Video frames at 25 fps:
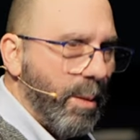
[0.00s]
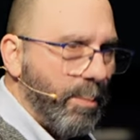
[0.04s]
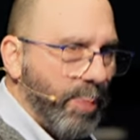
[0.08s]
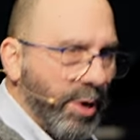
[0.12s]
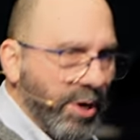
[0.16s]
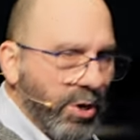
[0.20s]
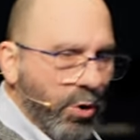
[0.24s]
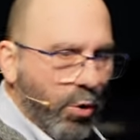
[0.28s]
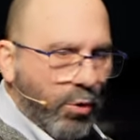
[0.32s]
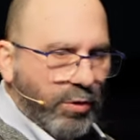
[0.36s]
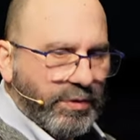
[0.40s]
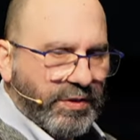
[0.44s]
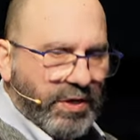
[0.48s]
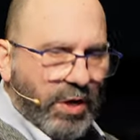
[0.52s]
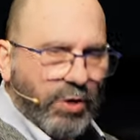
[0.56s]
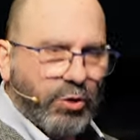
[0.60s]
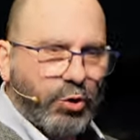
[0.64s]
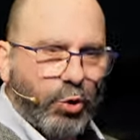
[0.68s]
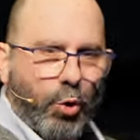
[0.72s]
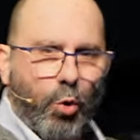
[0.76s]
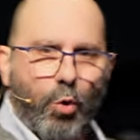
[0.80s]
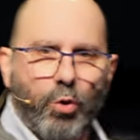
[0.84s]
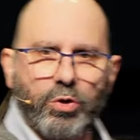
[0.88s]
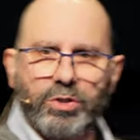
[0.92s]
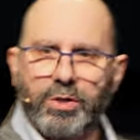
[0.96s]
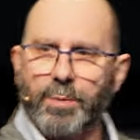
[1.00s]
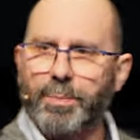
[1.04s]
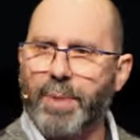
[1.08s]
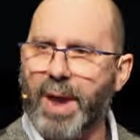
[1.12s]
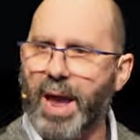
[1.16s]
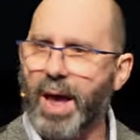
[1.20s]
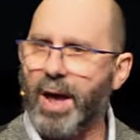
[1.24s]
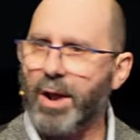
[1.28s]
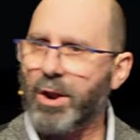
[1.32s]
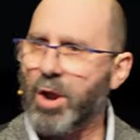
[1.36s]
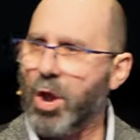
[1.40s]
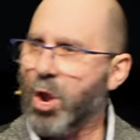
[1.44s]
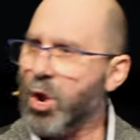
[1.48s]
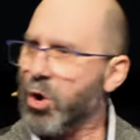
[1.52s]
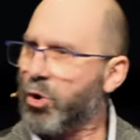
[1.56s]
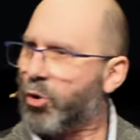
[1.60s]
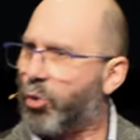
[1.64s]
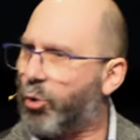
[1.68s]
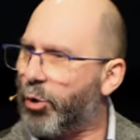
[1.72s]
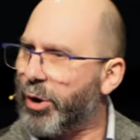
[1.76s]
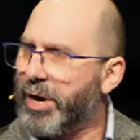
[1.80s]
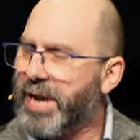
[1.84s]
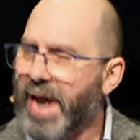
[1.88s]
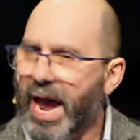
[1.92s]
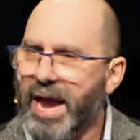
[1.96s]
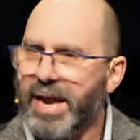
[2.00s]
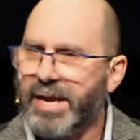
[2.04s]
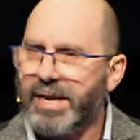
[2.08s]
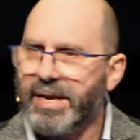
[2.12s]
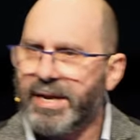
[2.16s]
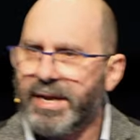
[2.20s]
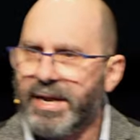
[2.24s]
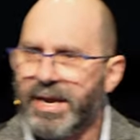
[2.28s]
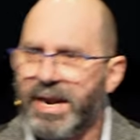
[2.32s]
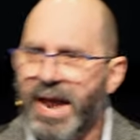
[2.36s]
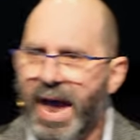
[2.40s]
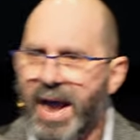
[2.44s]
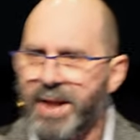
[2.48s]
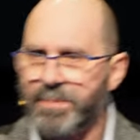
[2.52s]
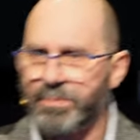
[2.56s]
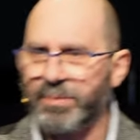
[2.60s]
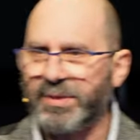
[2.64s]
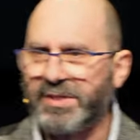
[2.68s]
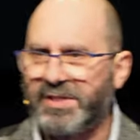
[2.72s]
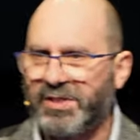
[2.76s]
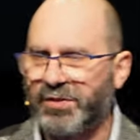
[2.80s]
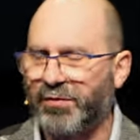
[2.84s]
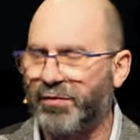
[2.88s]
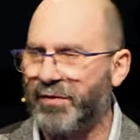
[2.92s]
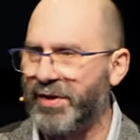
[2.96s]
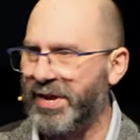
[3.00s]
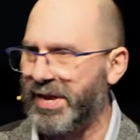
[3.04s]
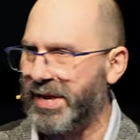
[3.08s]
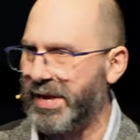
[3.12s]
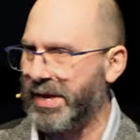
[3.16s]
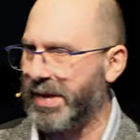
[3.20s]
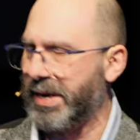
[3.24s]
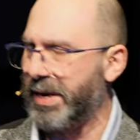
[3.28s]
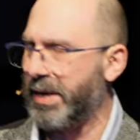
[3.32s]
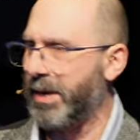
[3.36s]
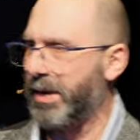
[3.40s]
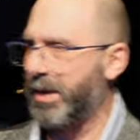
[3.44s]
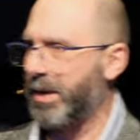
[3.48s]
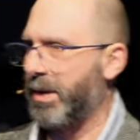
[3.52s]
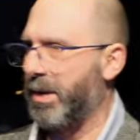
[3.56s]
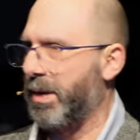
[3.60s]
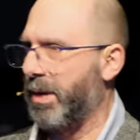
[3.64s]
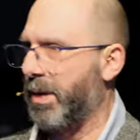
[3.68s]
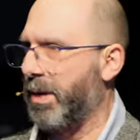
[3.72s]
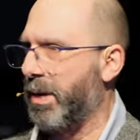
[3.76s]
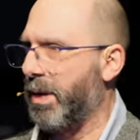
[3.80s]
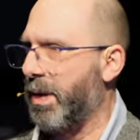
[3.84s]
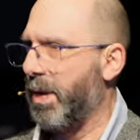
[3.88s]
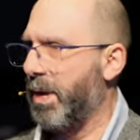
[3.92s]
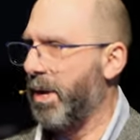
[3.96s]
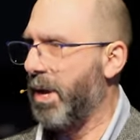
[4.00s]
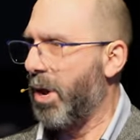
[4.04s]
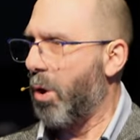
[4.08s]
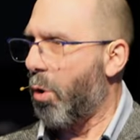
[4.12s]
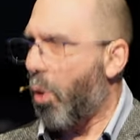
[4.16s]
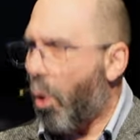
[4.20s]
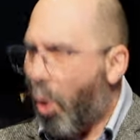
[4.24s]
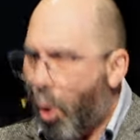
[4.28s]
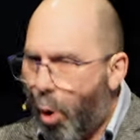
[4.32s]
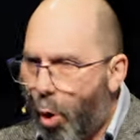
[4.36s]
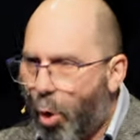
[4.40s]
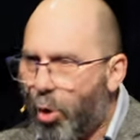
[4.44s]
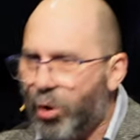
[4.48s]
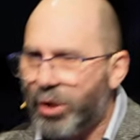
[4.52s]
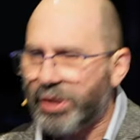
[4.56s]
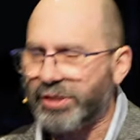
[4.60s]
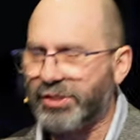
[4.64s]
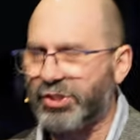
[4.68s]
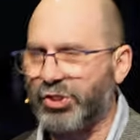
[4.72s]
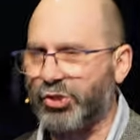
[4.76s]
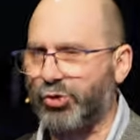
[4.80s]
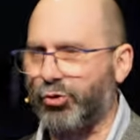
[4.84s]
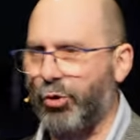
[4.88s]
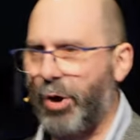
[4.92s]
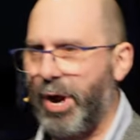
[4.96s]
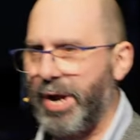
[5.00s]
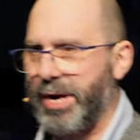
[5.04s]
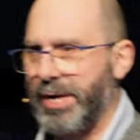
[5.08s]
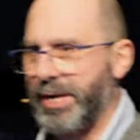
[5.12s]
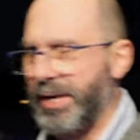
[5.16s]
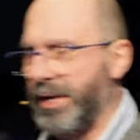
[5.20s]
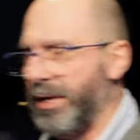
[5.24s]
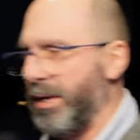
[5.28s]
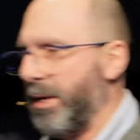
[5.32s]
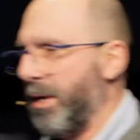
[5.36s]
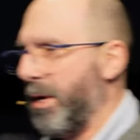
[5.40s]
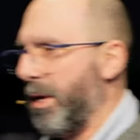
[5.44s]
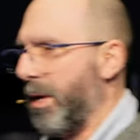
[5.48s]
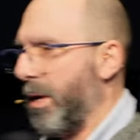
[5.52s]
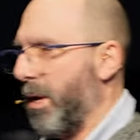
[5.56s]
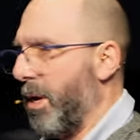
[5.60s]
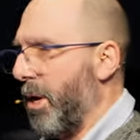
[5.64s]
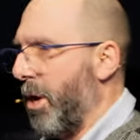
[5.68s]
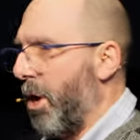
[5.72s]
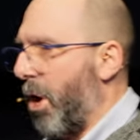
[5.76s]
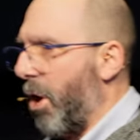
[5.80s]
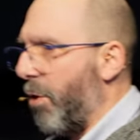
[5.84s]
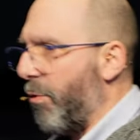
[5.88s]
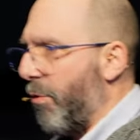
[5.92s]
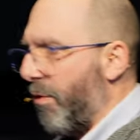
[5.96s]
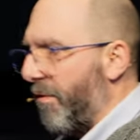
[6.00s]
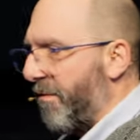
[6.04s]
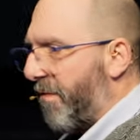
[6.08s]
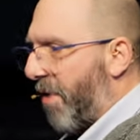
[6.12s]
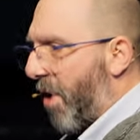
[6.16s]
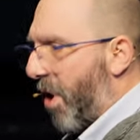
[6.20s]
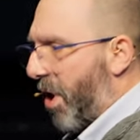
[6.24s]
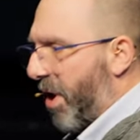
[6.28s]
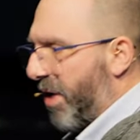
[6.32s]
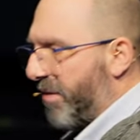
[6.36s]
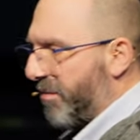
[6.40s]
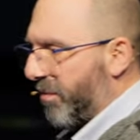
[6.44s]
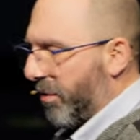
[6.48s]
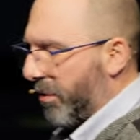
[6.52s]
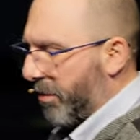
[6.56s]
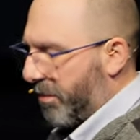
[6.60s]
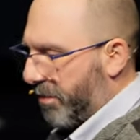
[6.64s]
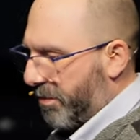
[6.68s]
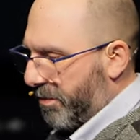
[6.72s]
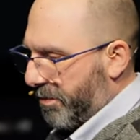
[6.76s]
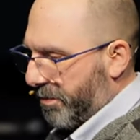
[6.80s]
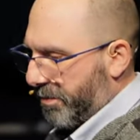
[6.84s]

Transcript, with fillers: But he also talked about creating an atmosphere, orchestrating a revival.